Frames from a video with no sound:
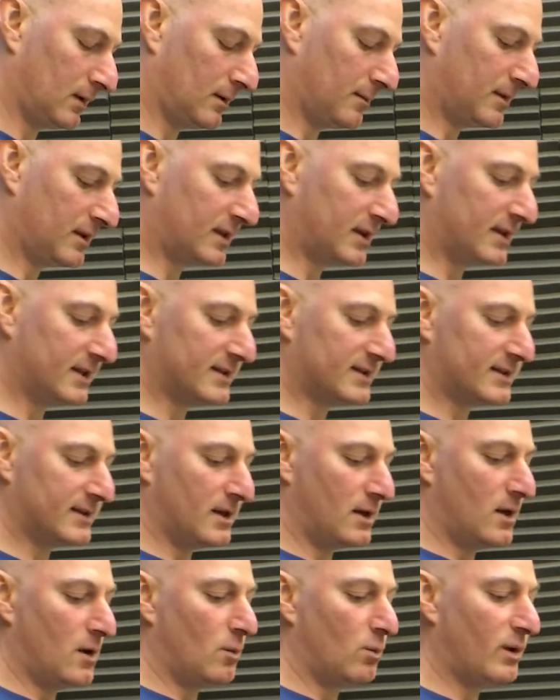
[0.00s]
because
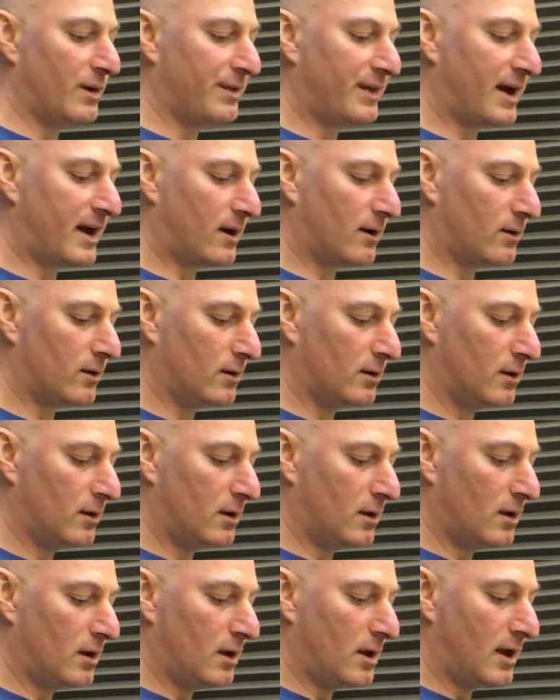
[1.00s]
without
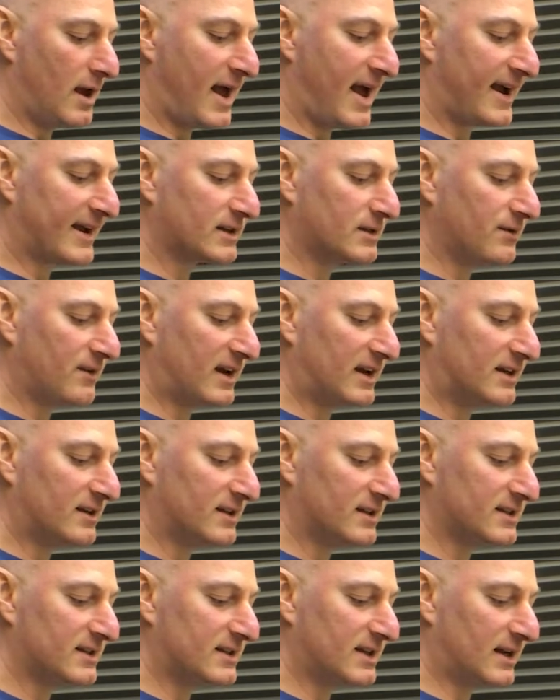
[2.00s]
activating
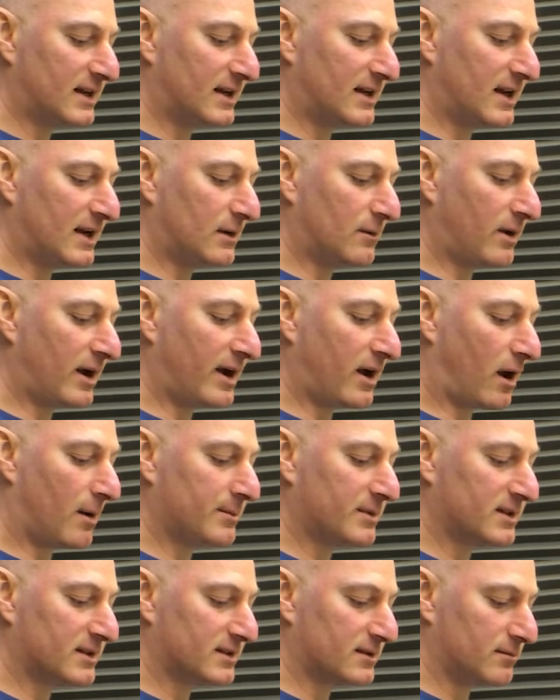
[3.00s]
the stick in any way, I'm
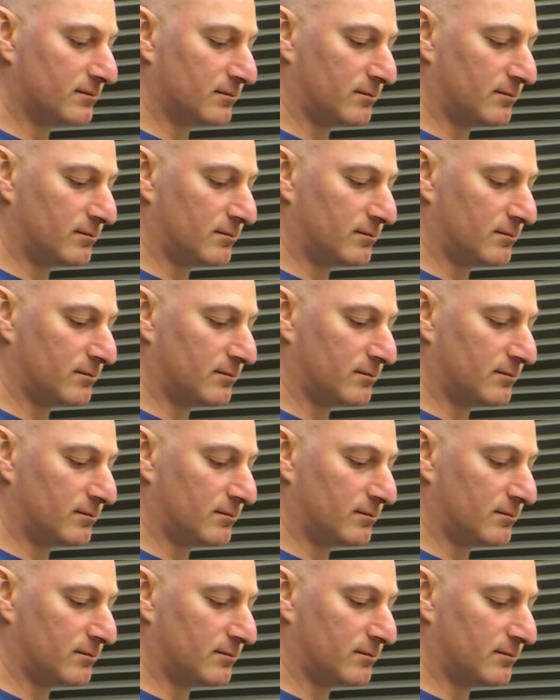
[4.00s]
just